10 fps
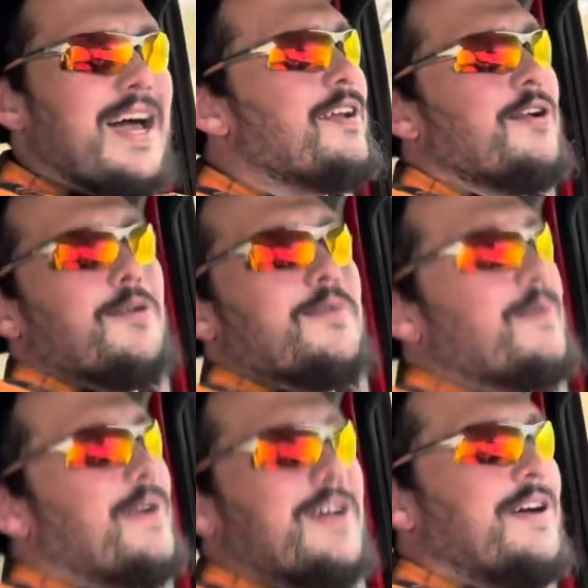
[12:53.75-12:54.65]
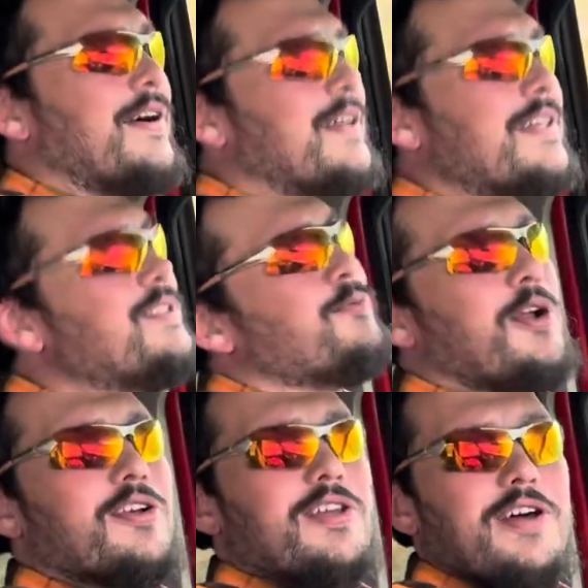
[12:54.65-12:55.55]
I don't know what we want to call it. It's a
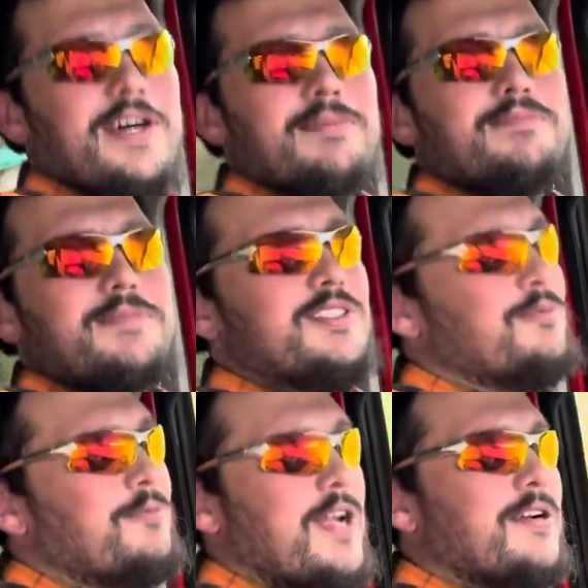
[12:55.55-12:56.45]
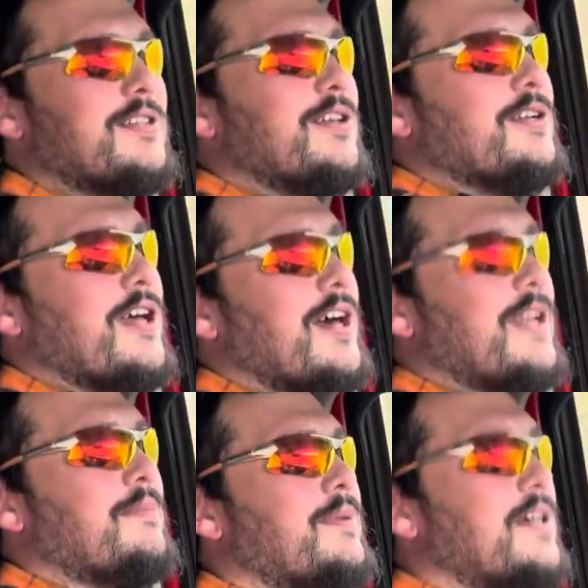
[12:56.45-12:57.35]
weird gun. It's a weird little
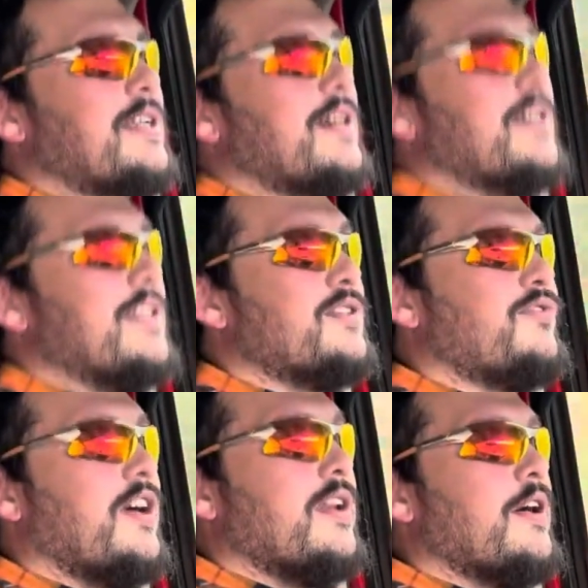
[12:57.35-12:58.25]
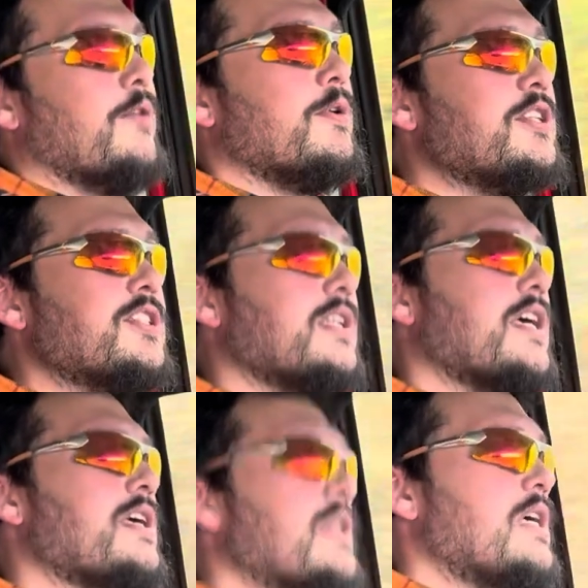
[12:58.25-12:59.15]
gun, but it's fun.
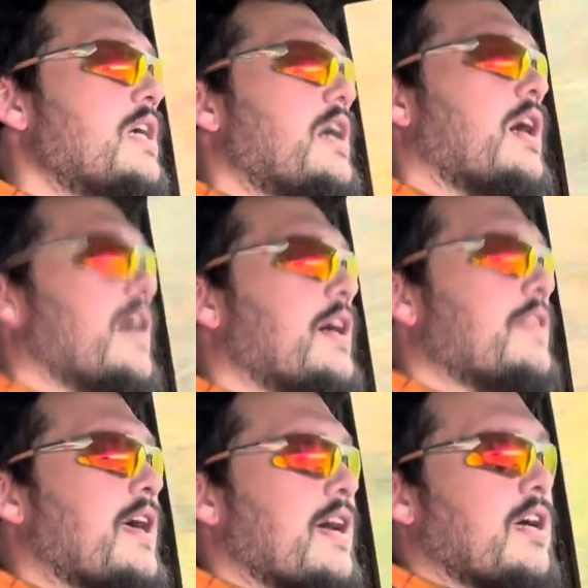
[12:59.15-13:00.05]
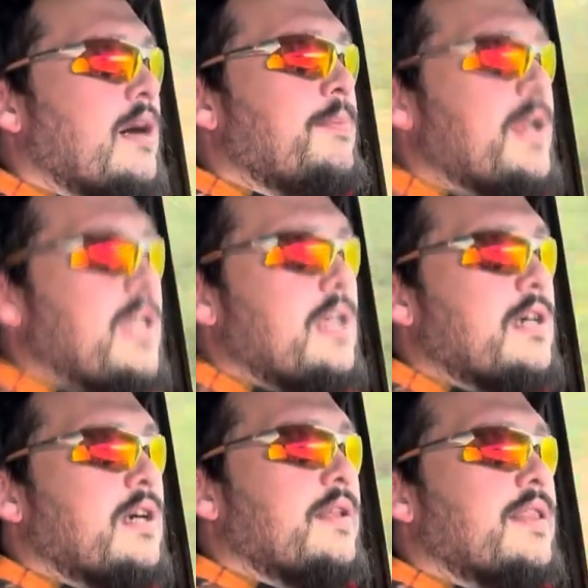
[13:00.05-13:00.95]
Originally, that
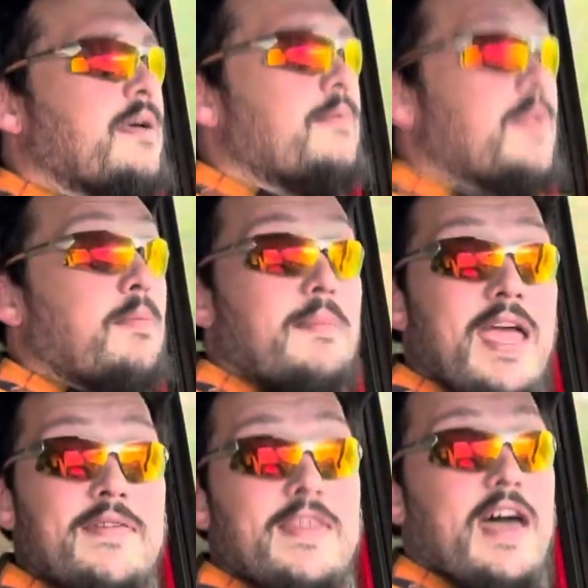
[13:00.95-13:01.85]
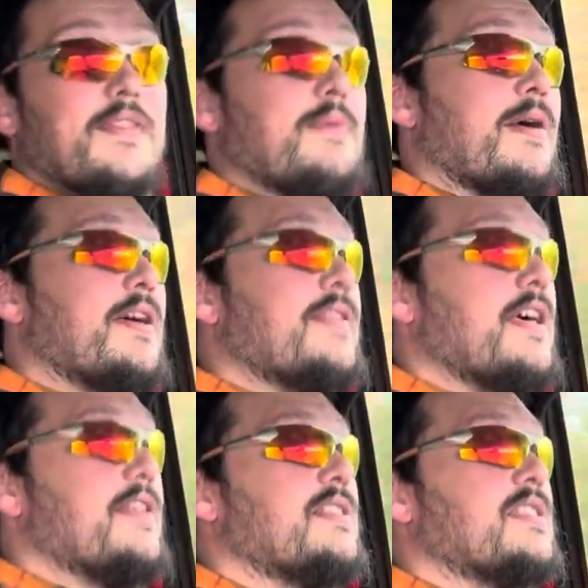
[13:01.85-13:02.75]
company, they made that and they
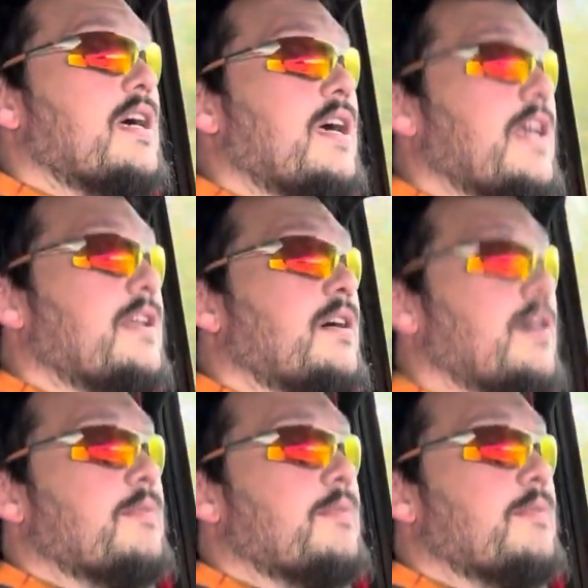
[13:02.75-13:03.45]
patented that design.